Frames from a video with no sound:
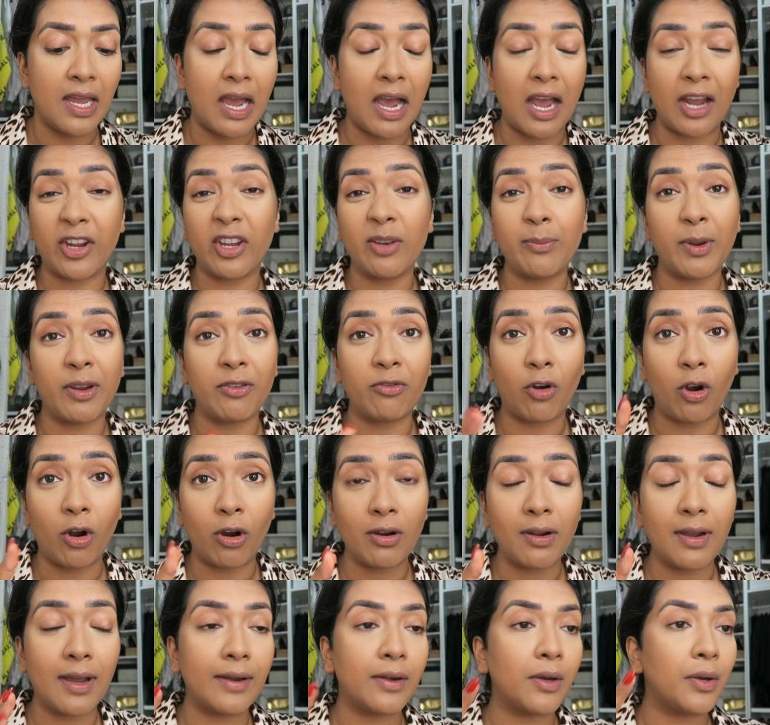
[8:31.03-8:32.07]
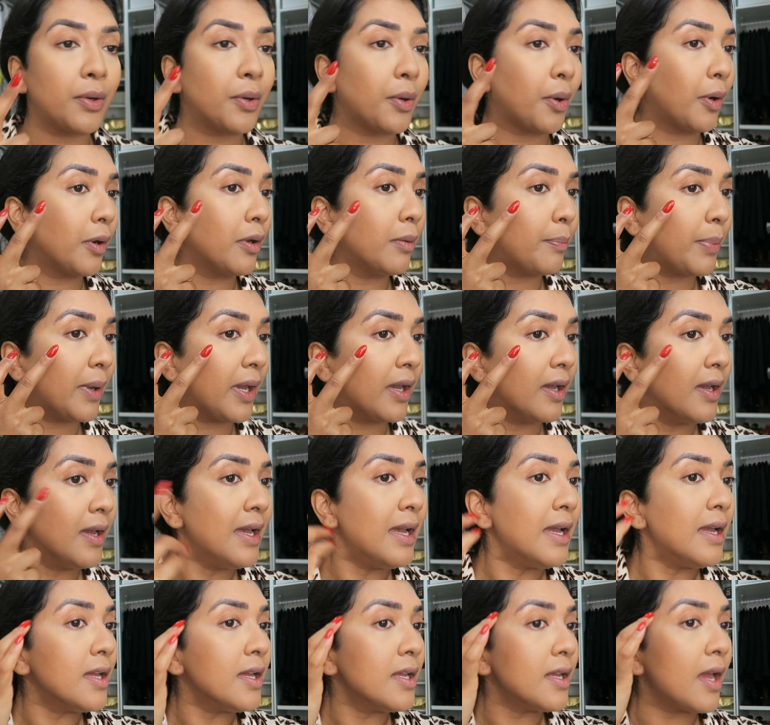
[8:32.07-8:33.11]
I could be wrong, I don't know, but
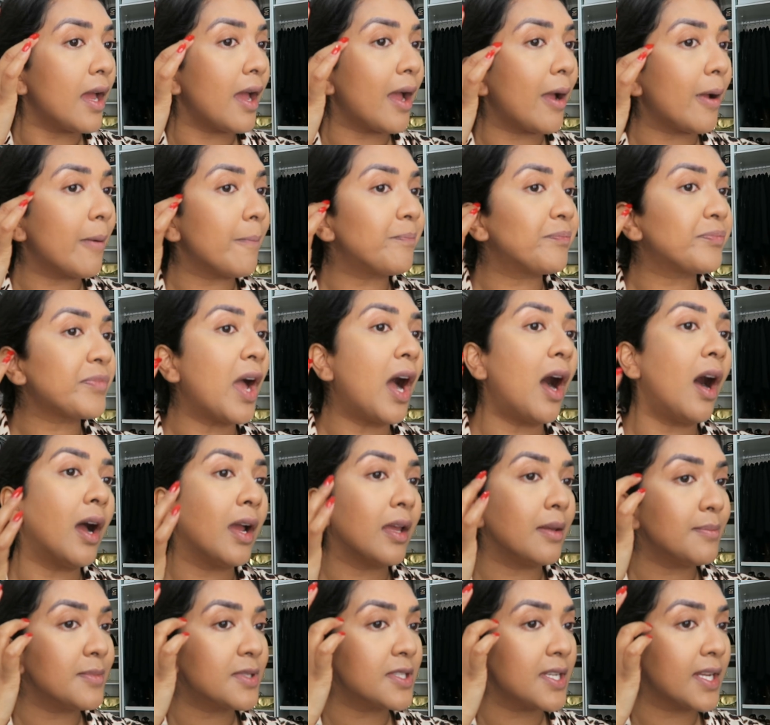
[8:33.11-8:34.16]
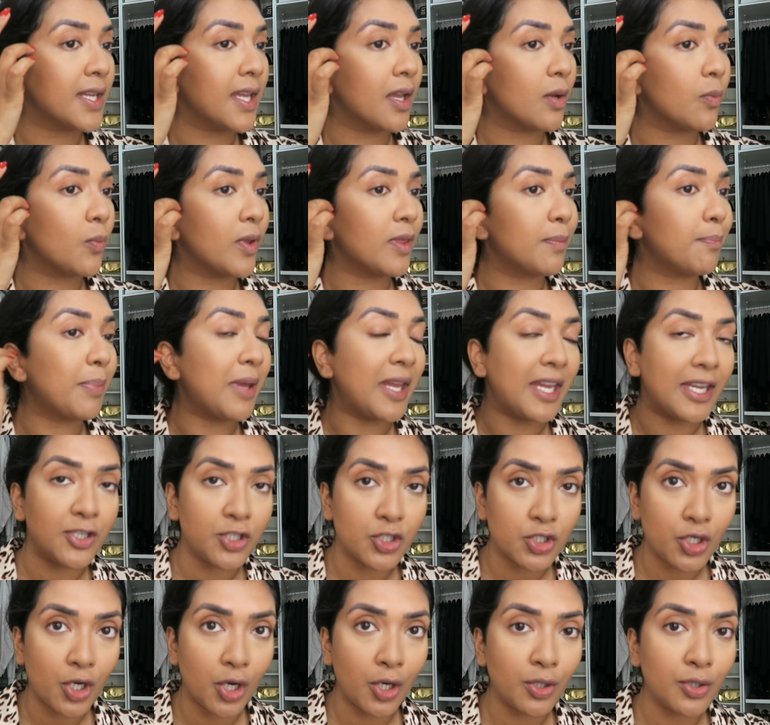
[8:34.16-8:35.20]
I'm sticking with
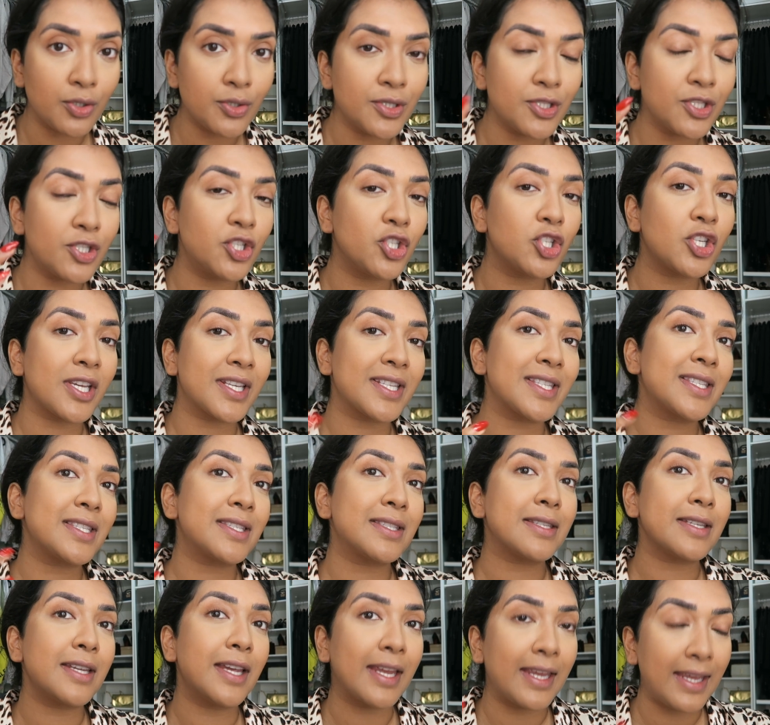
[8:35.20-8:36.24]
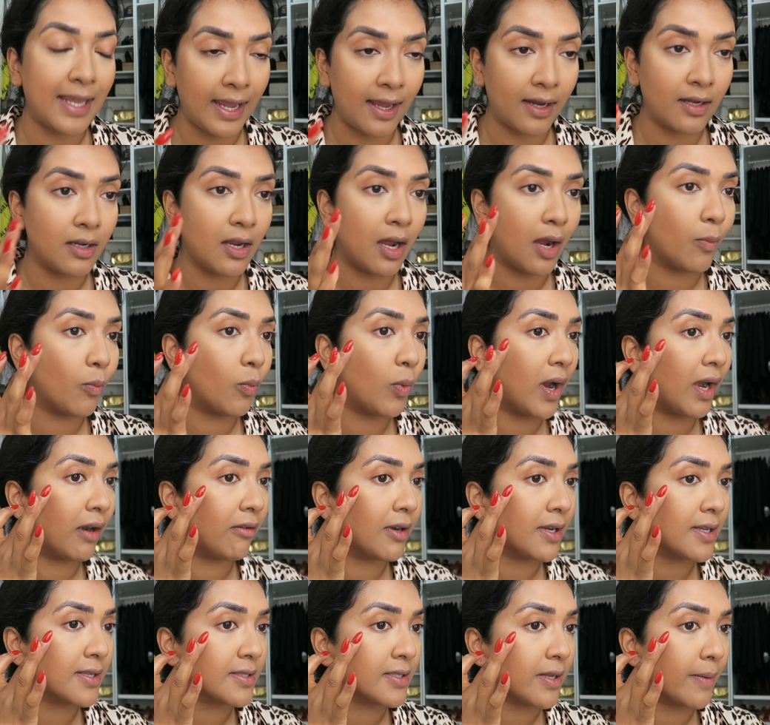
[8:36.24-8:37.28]
peach tones. Just again, I'm
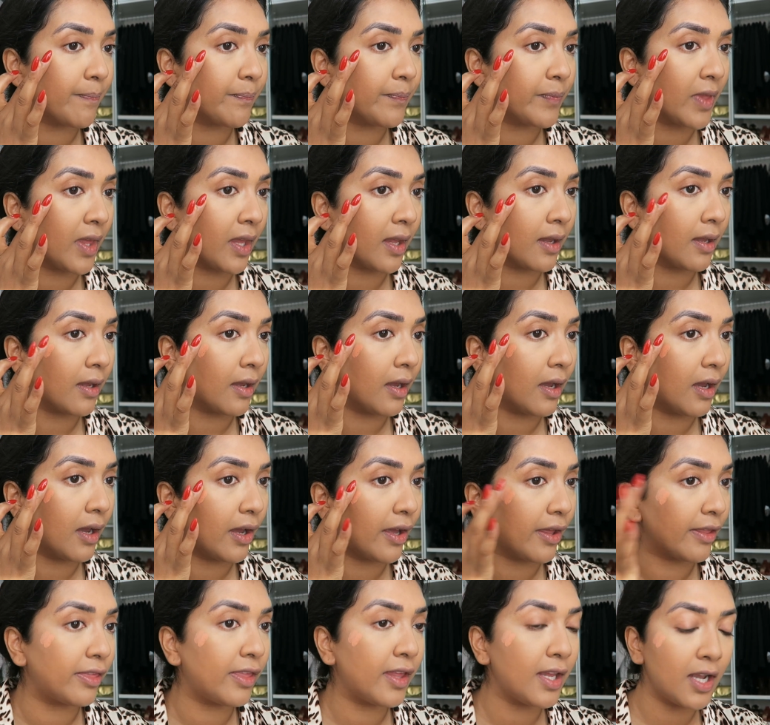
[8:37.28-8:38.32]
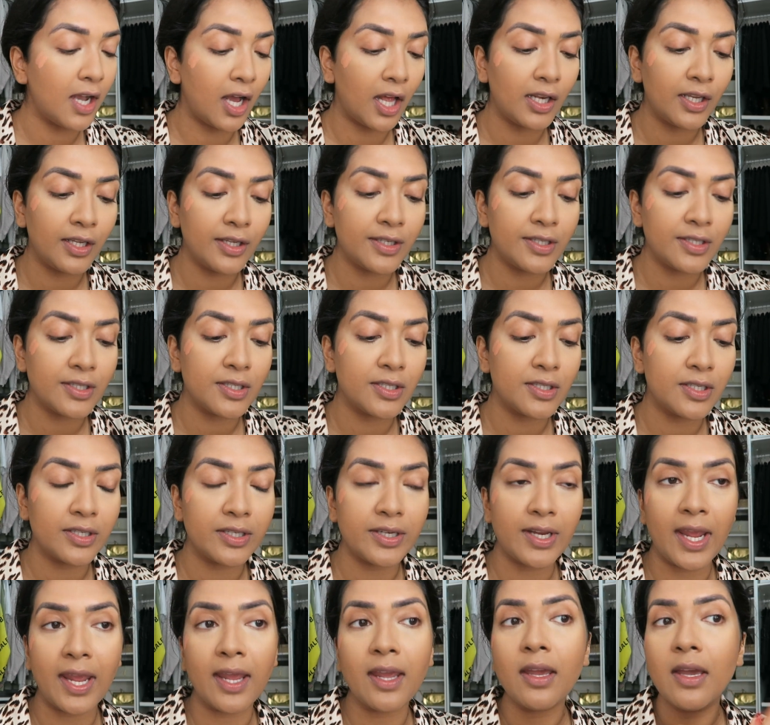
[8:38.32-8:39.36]
wearing something earthy colored
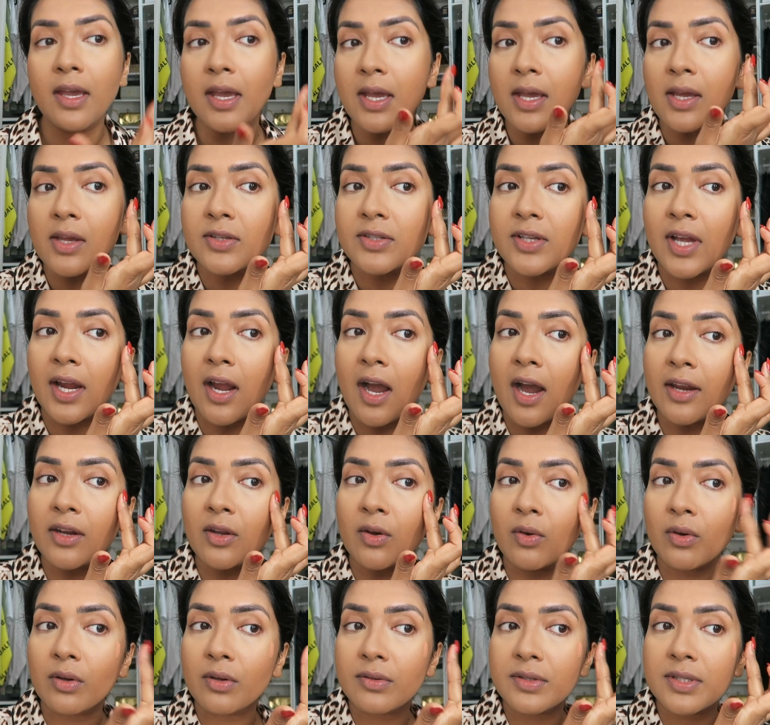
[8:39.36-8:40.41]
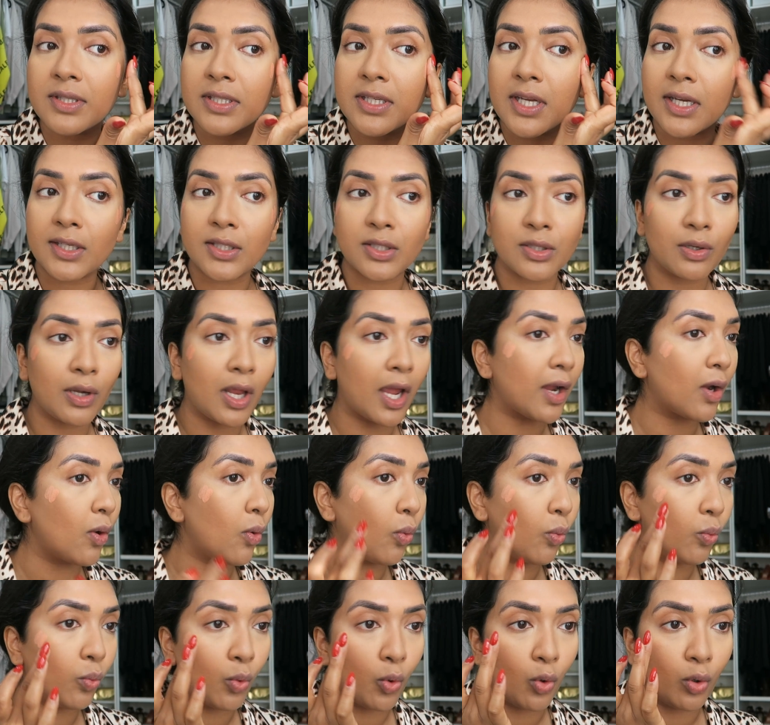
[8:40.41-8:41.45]
today, so I kind of stick to like
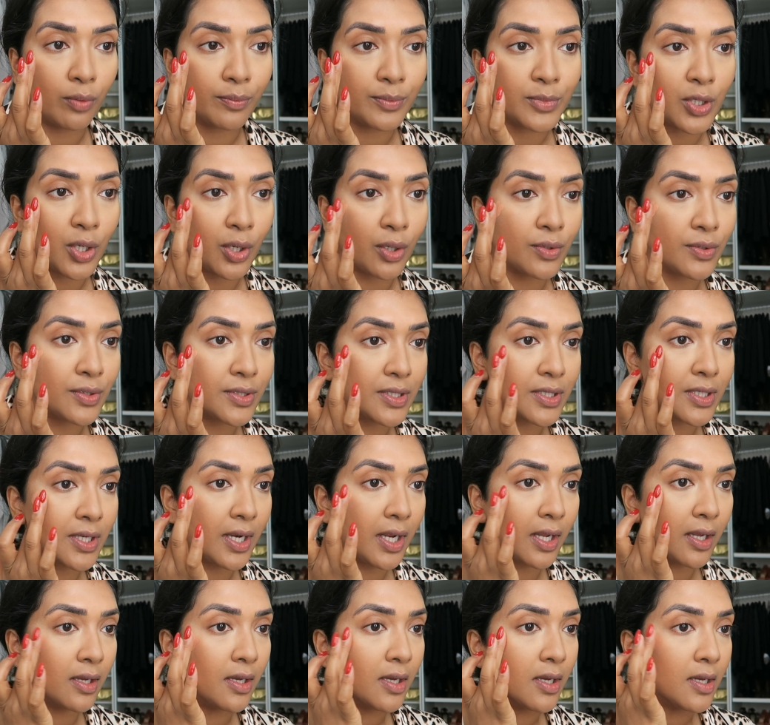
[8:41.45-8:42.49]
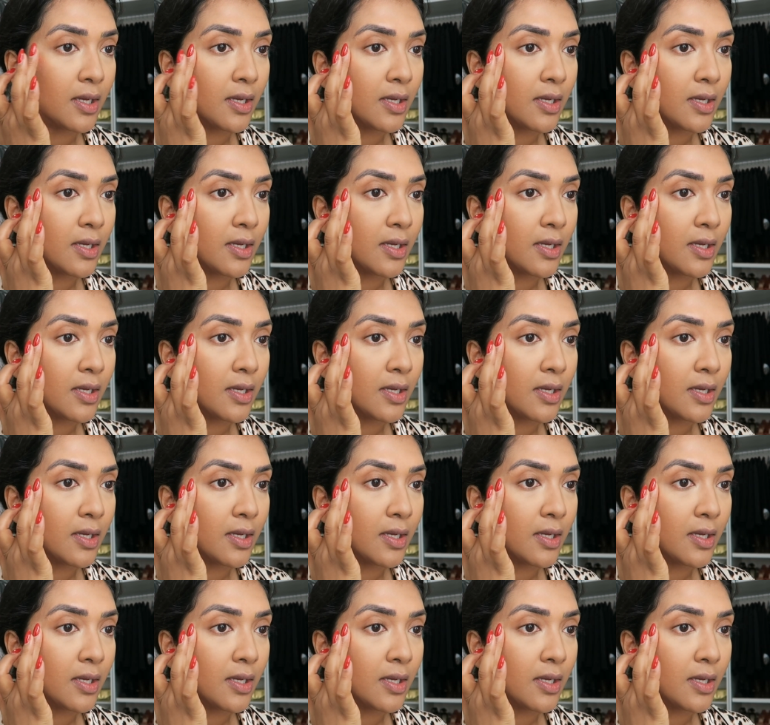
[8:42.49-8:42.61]
warm tones today.